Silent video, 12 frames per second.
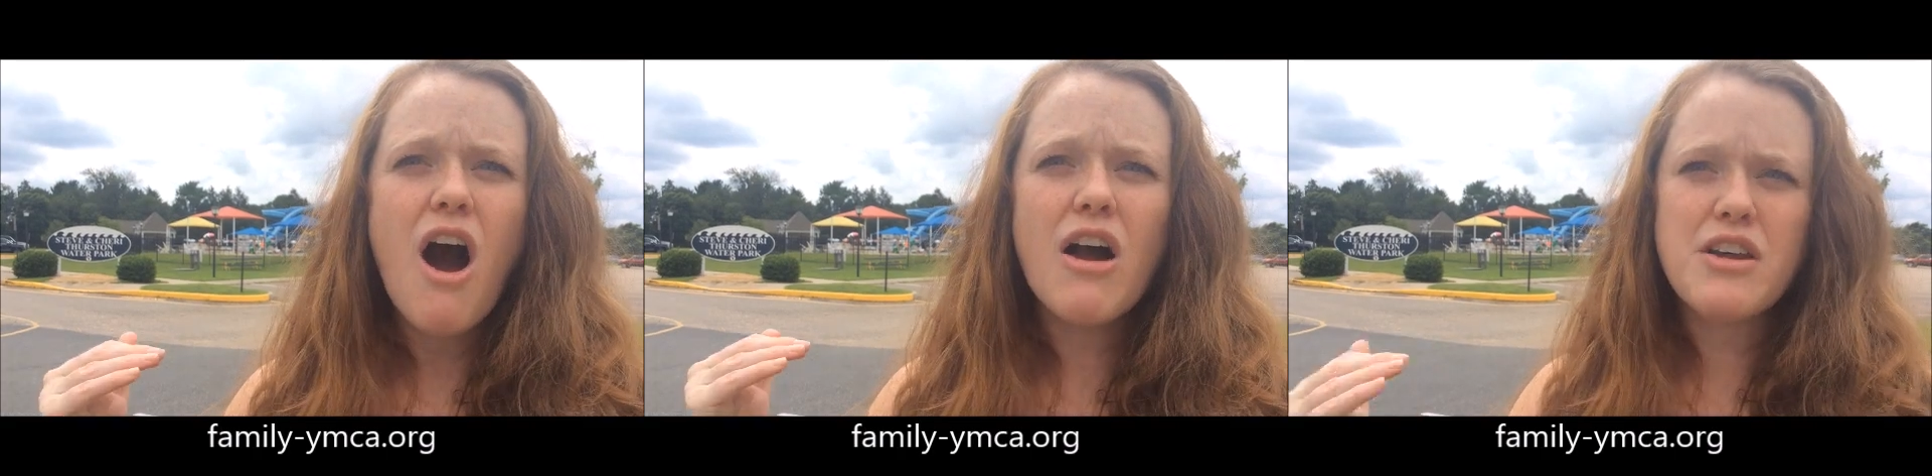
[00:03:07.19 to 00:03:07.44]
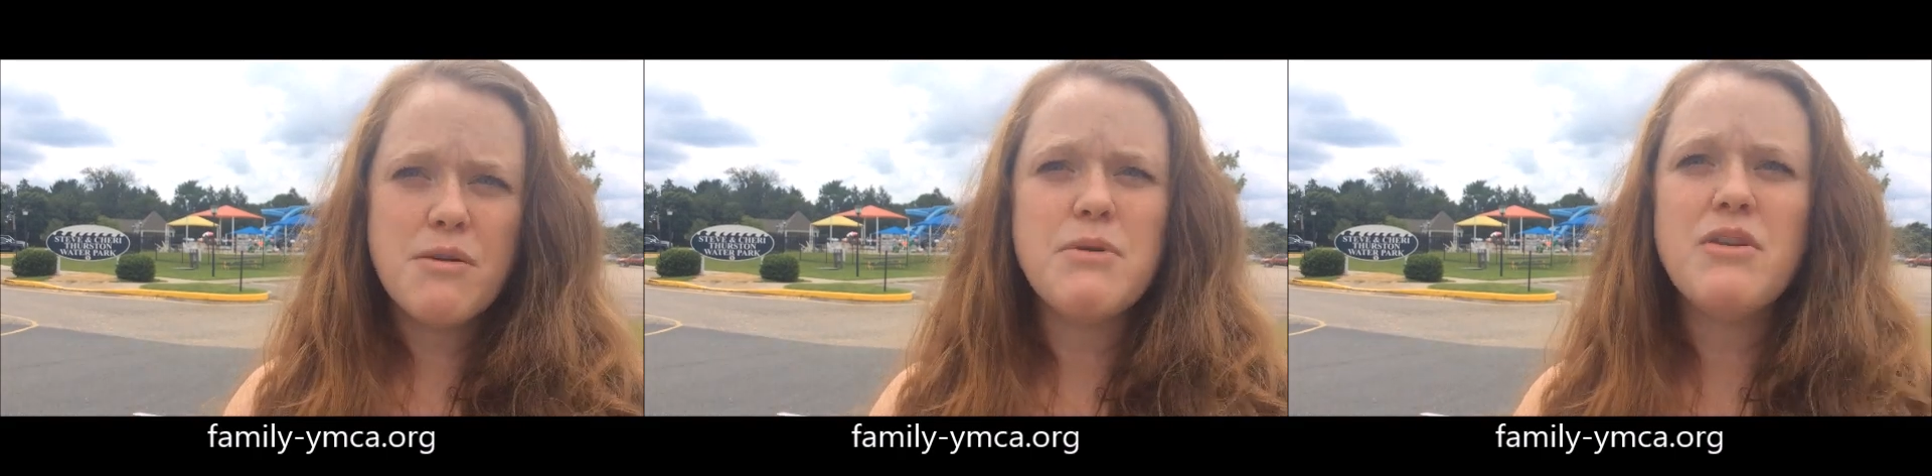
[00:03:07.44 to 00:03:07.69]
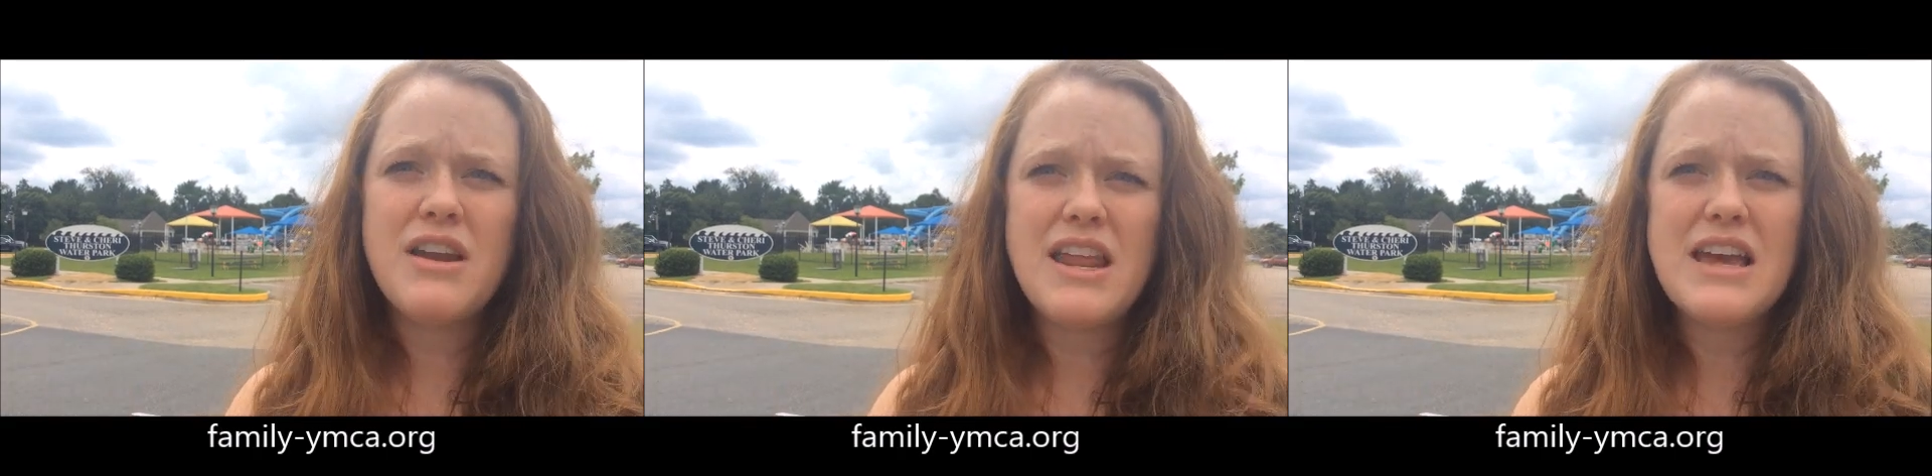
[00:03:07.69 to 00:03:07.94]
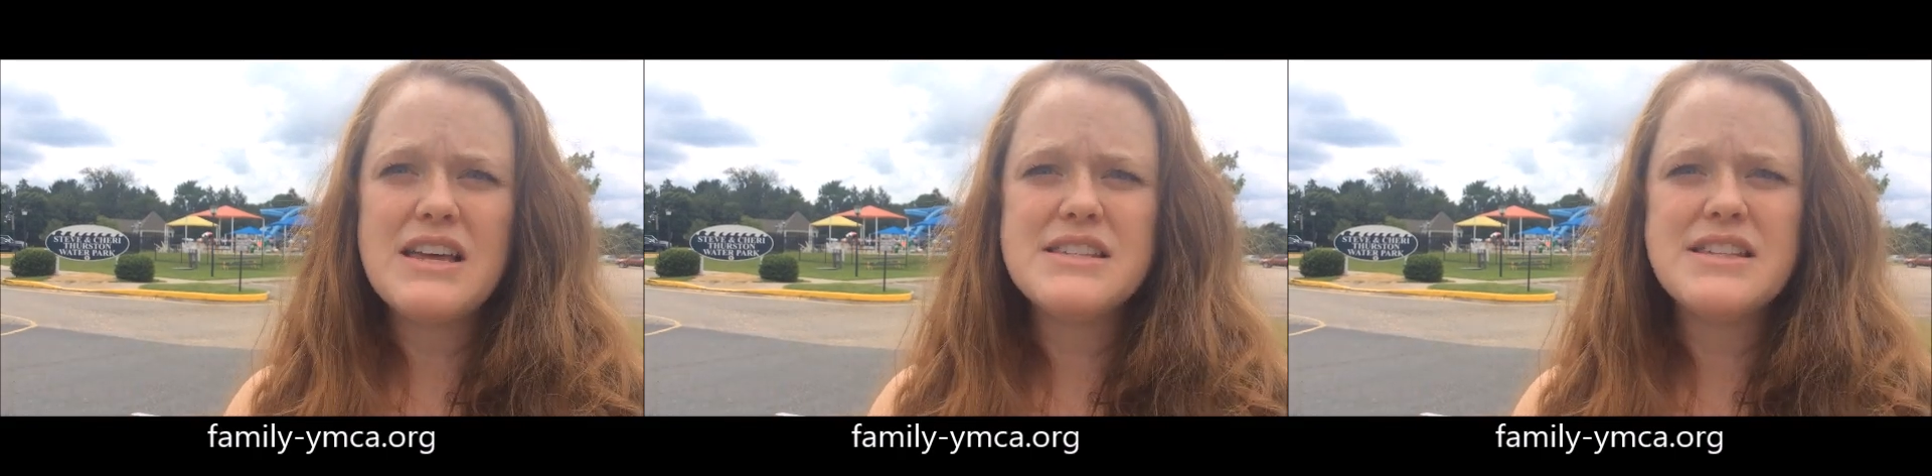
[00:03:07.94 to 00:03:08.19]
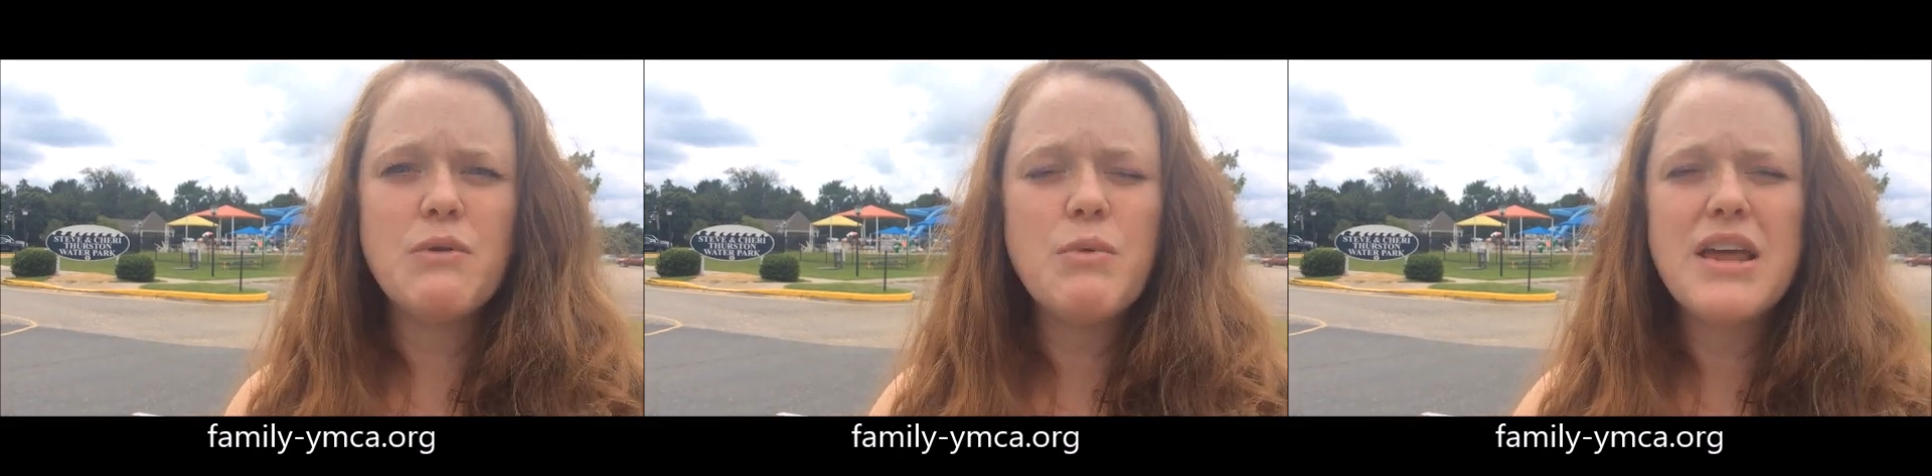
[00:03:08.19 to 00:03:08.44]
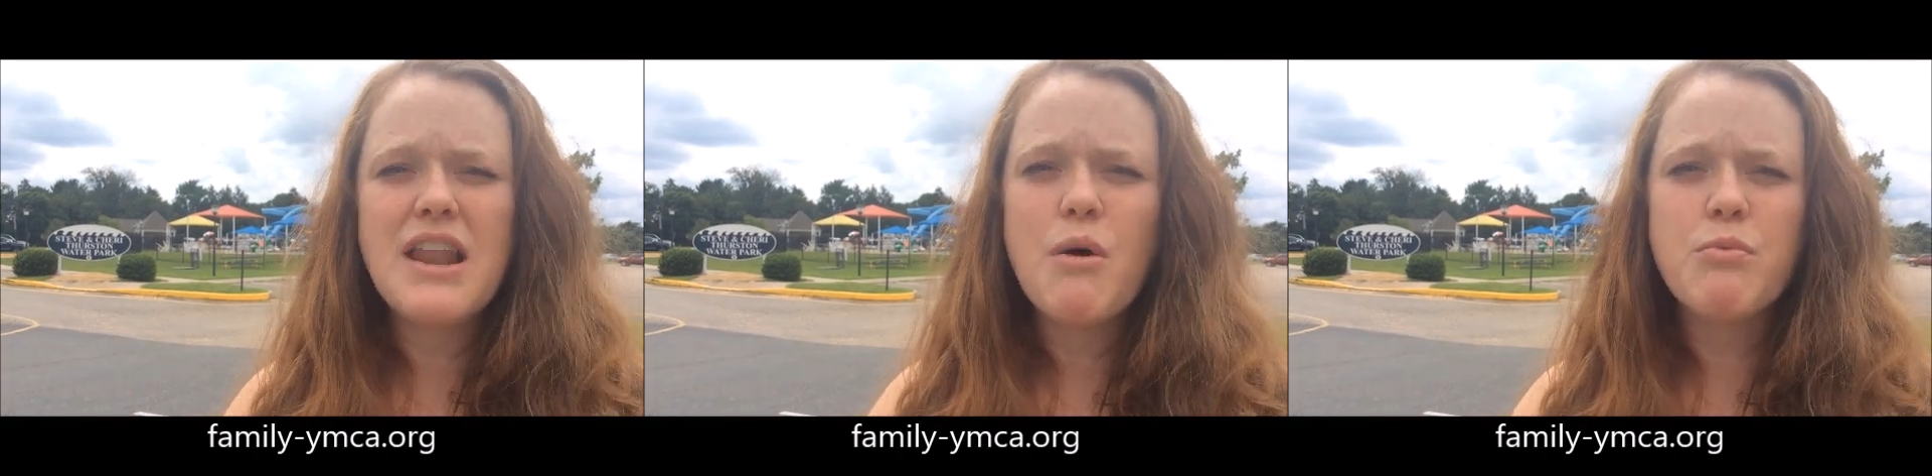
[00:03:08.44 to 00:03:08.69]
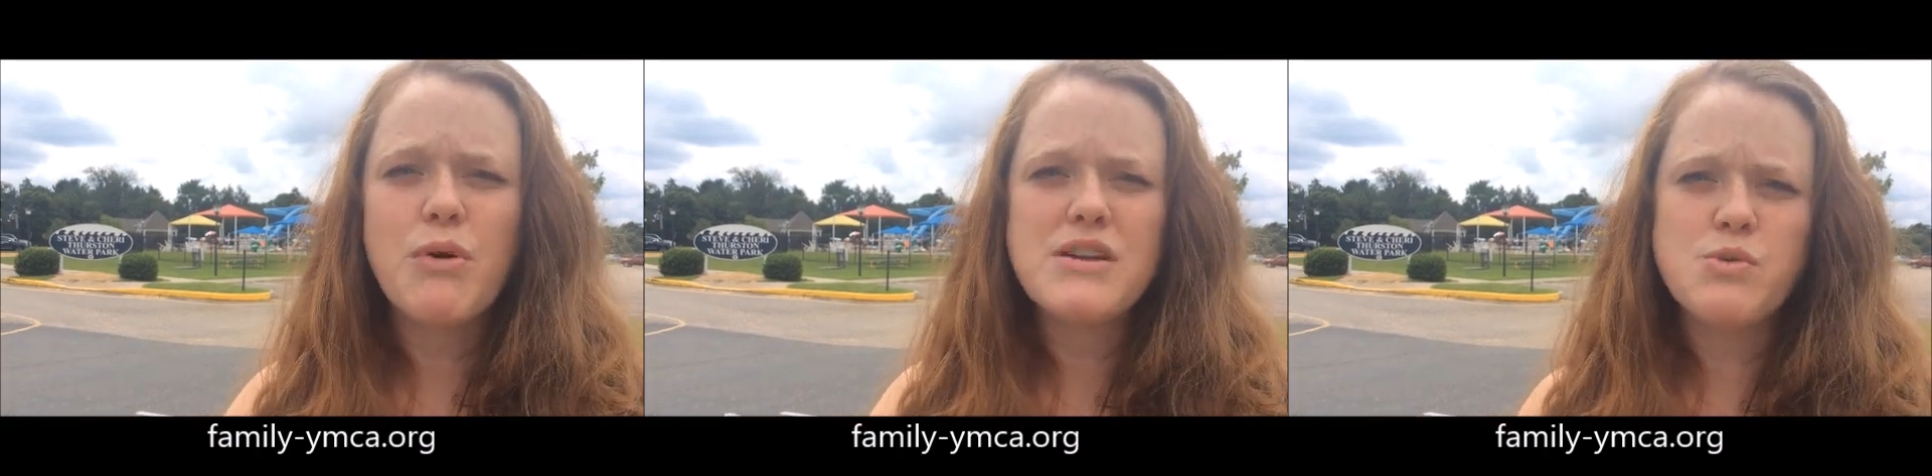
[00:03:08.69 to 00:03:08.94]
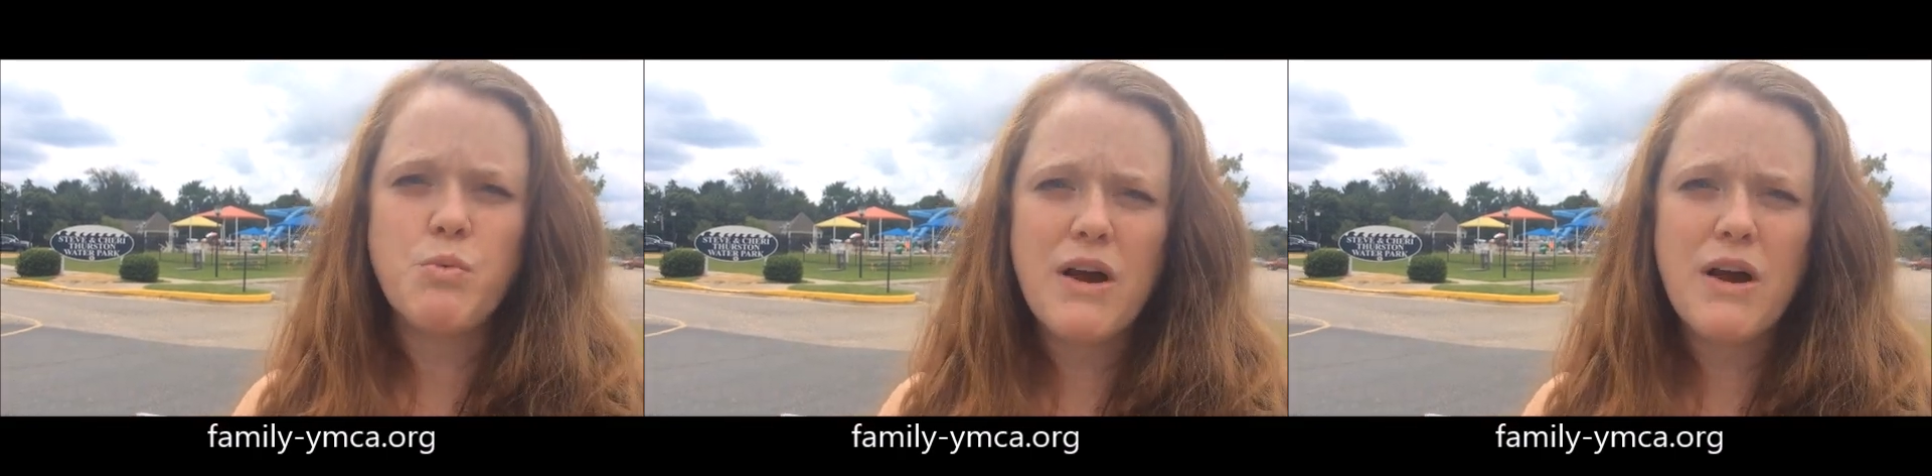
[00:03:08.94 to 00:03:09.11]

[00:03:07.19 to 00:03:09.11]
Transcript: our community is, and we can help raise